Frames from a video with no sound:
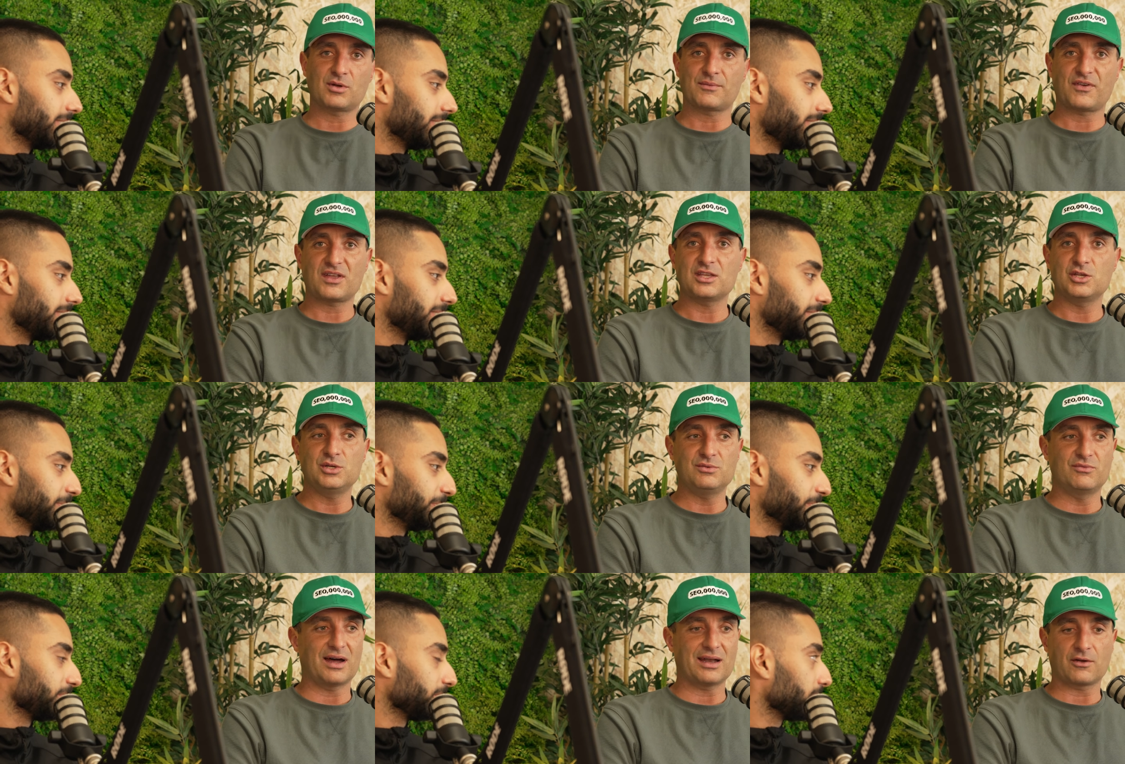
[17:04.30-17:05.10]
Speaker 1: I think
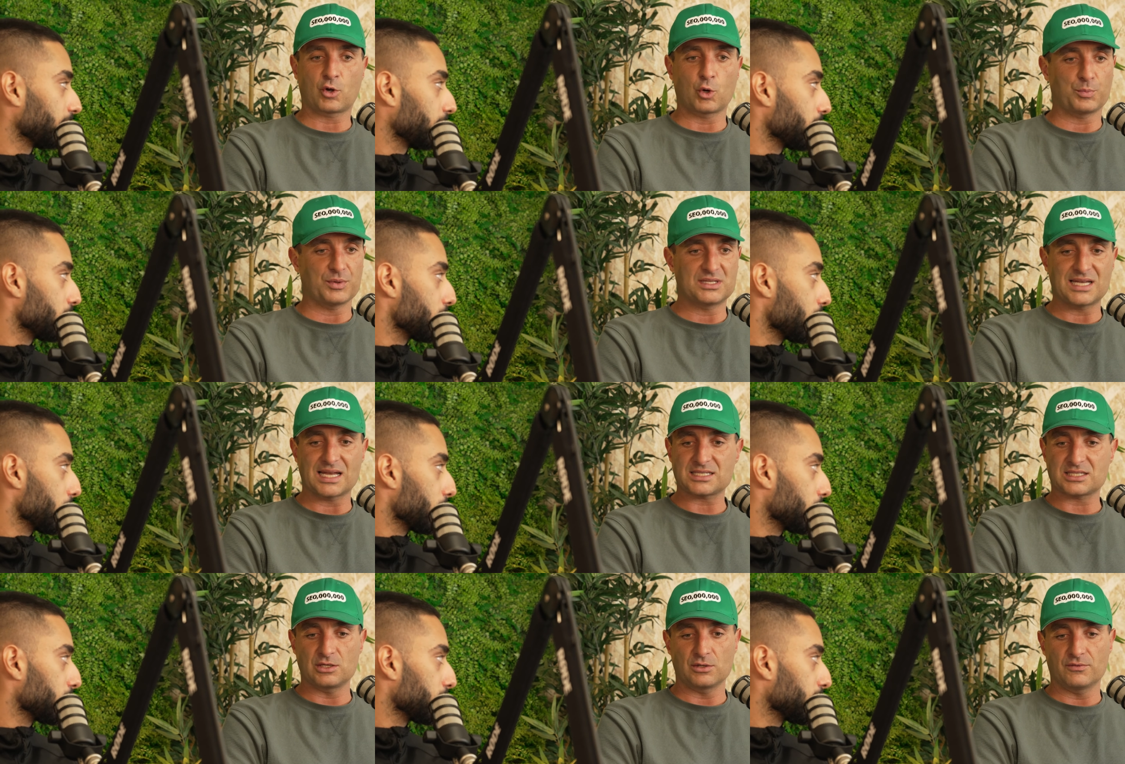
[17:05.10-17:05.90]
you ran a couple of
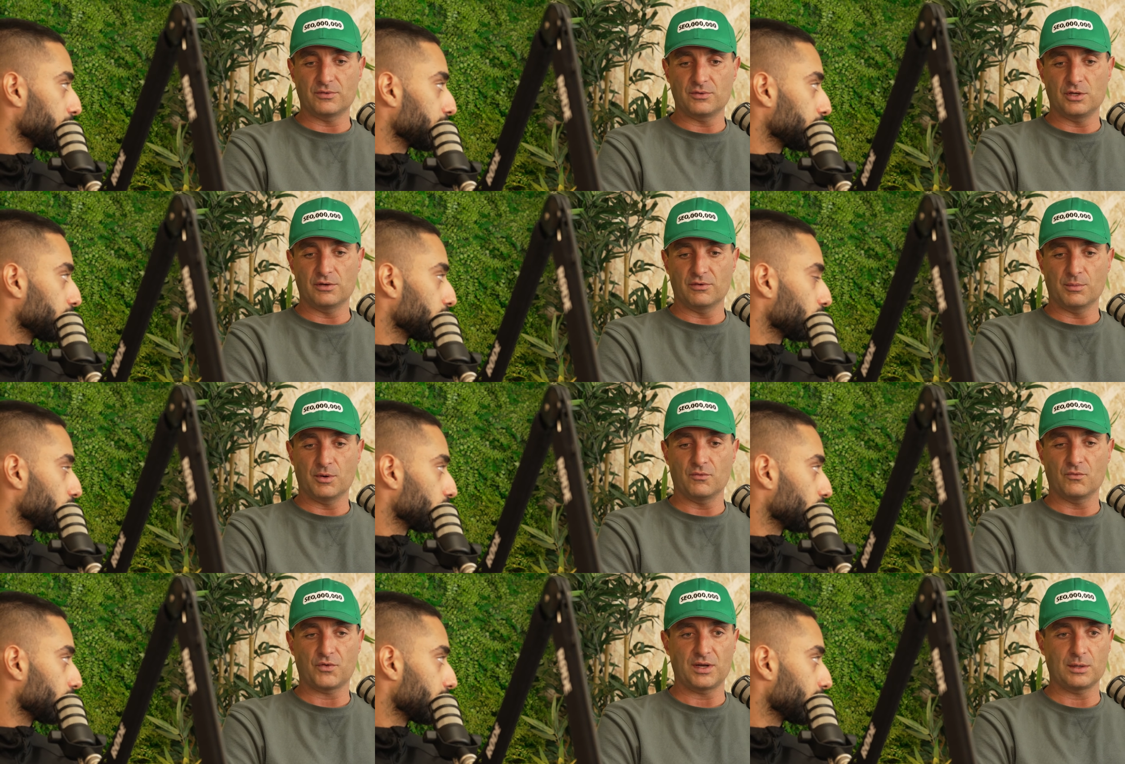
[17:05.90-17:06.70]
tests the other, the other
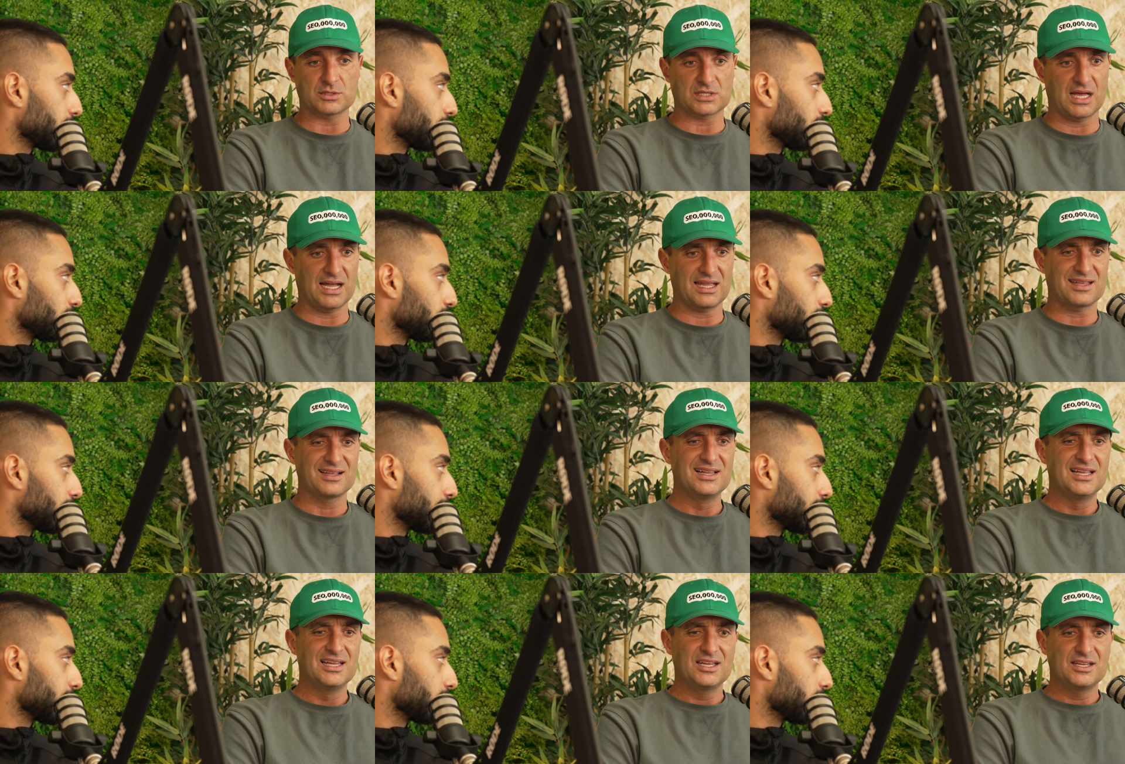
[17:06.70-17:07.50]
month and it was like
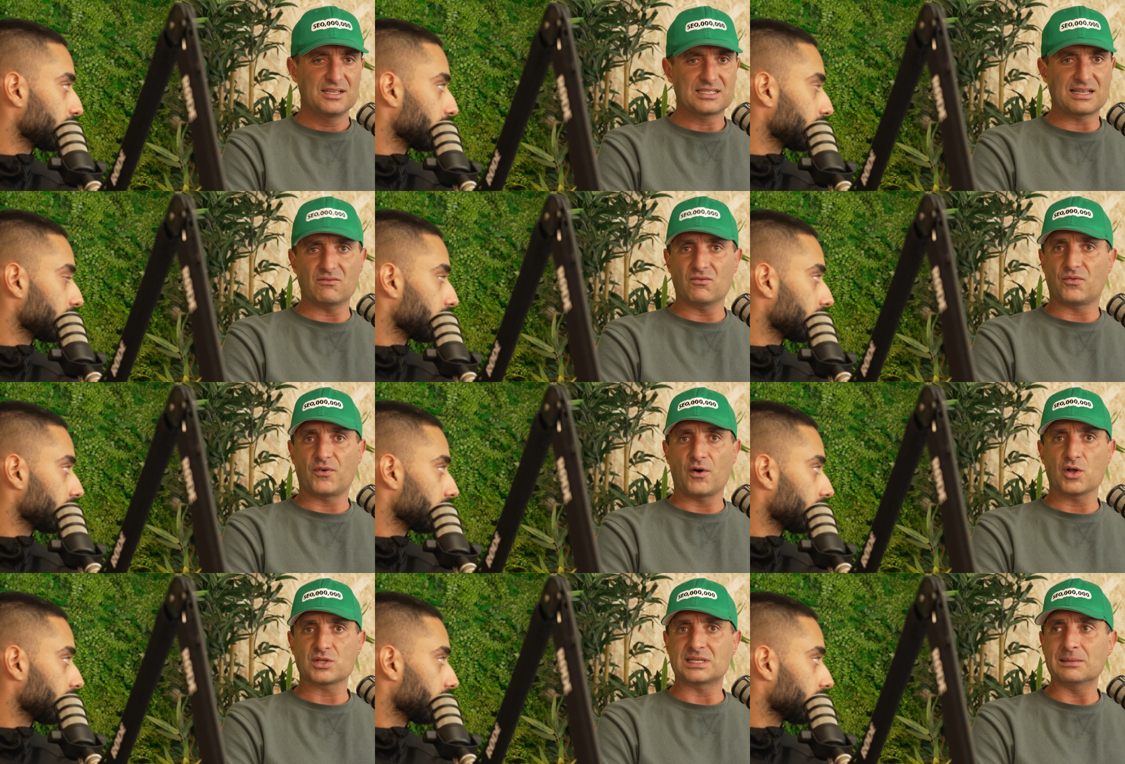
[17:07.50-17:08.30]
10,
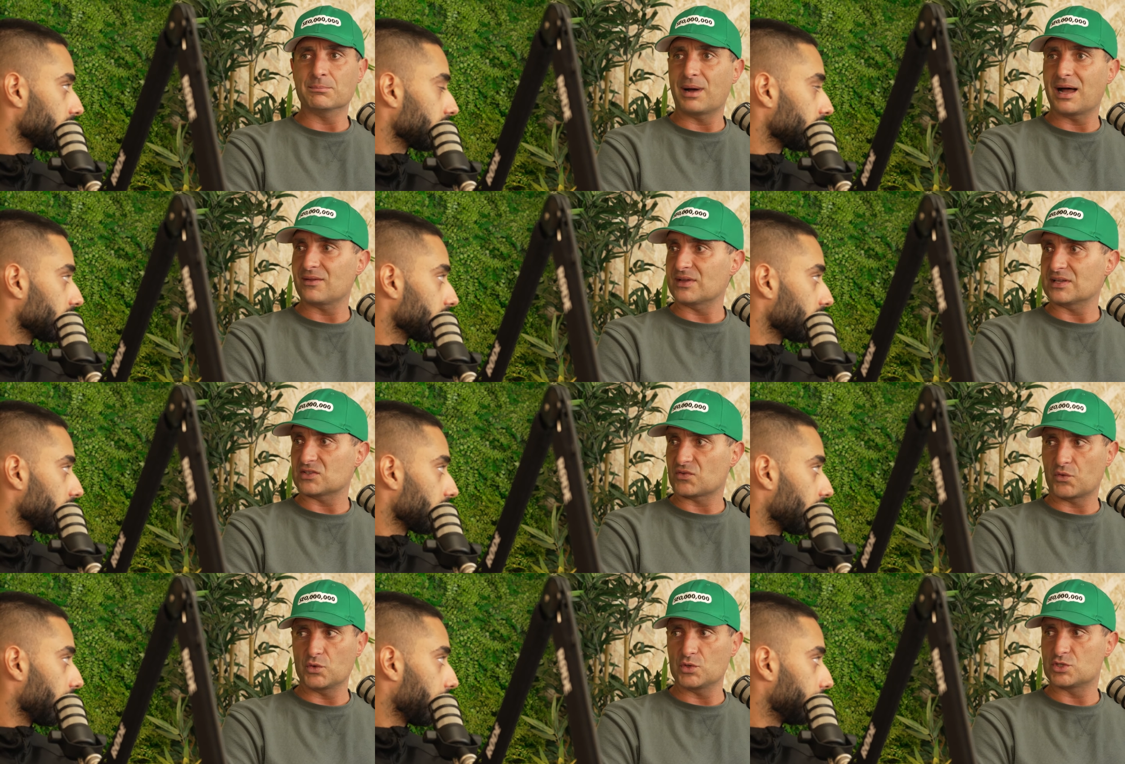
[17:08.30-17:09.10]
14 backlinks
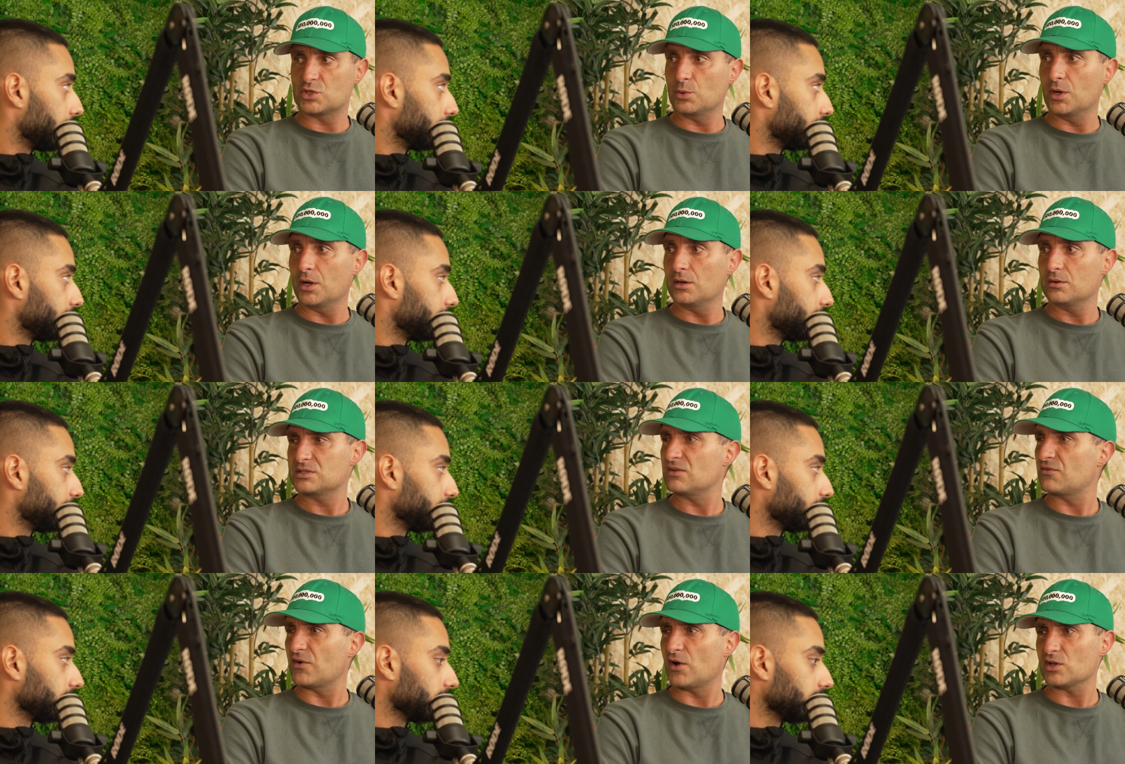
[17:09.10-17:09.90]
through to uh,
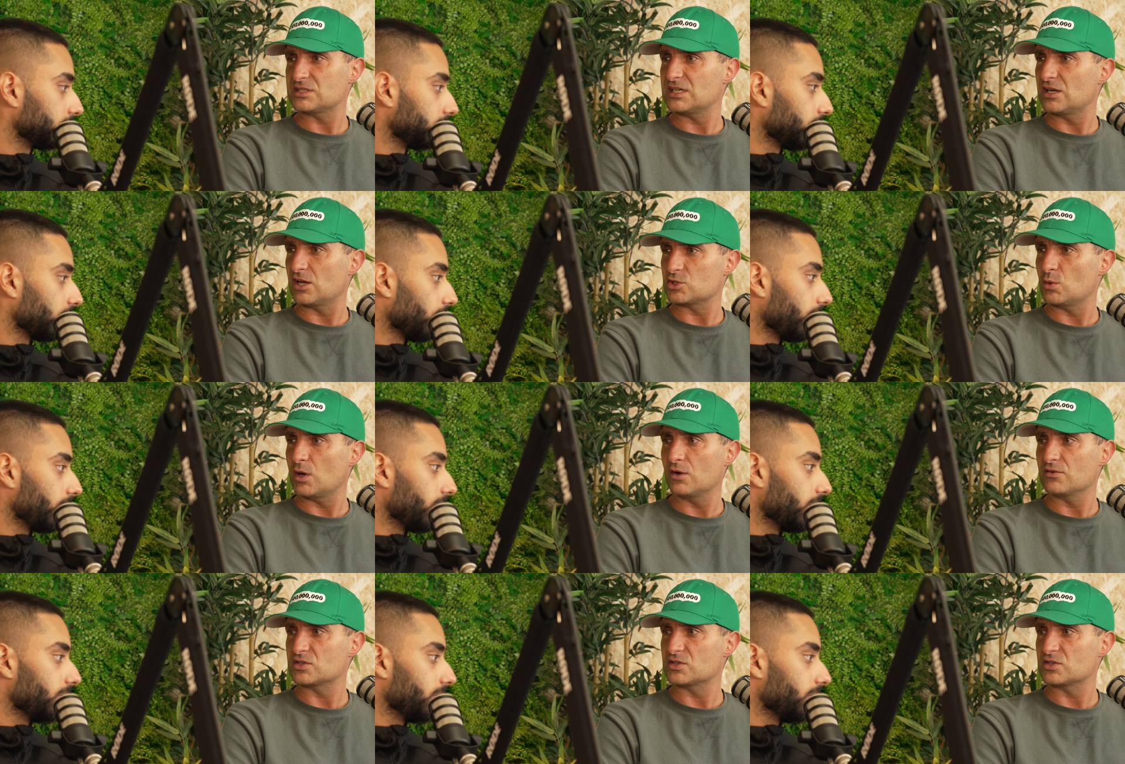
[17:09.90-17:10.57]
14 or 12 or